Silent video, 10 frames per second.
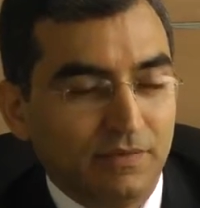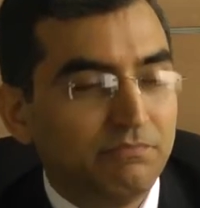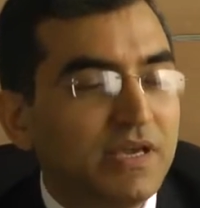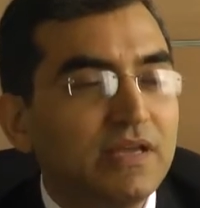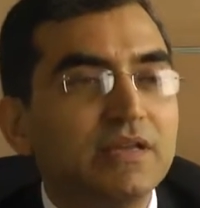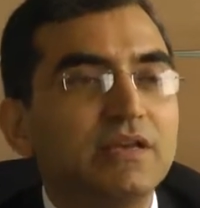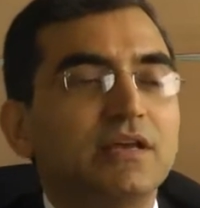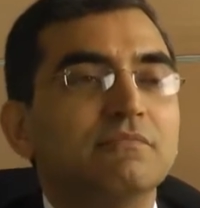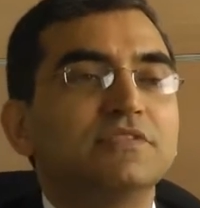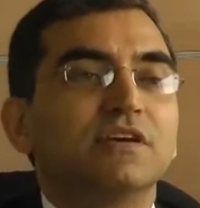be it in
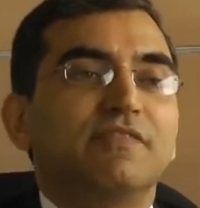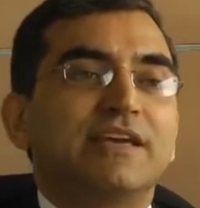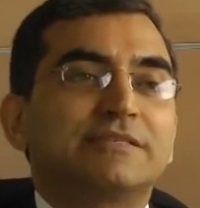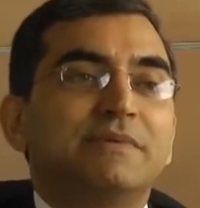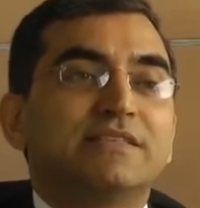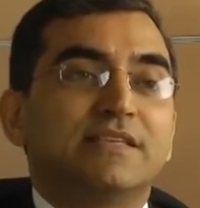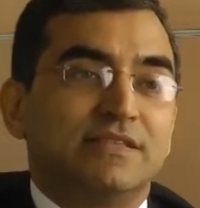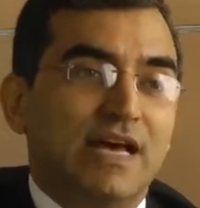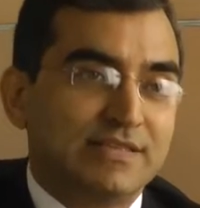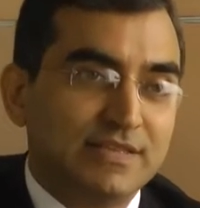terms of expensive
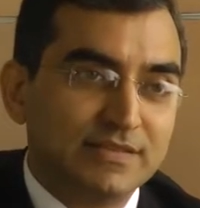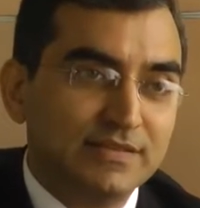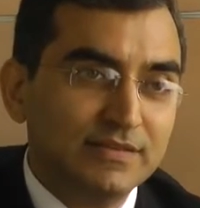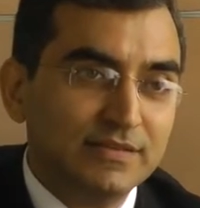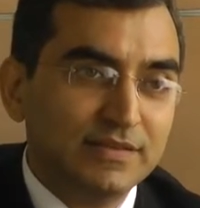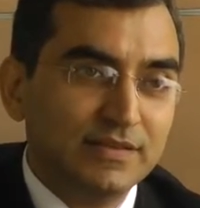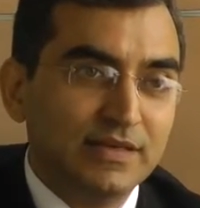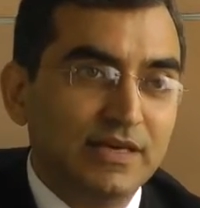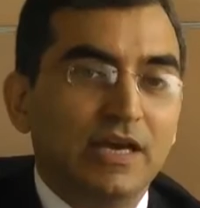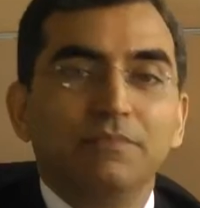licensing,
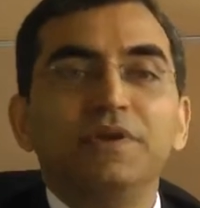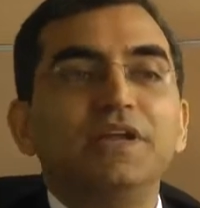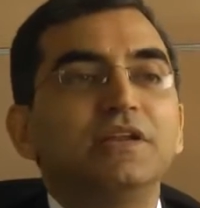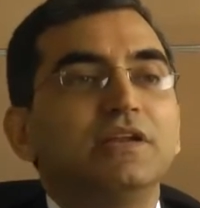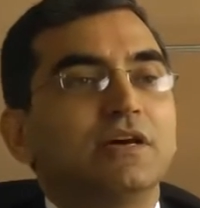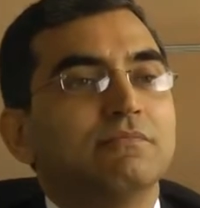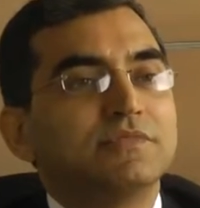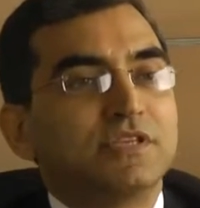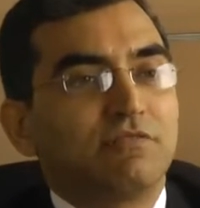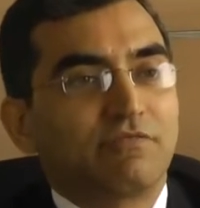be it in
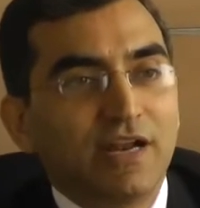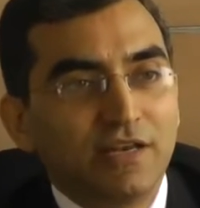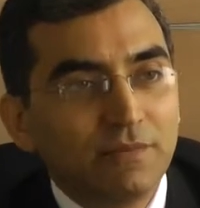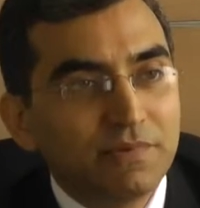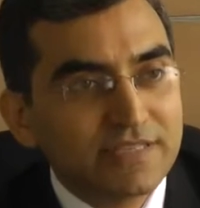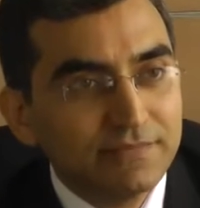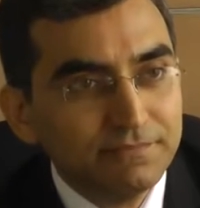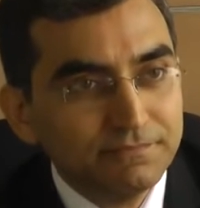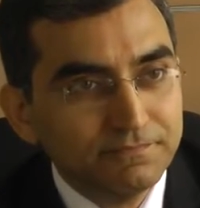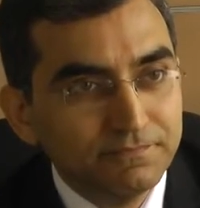terms of red tapeism,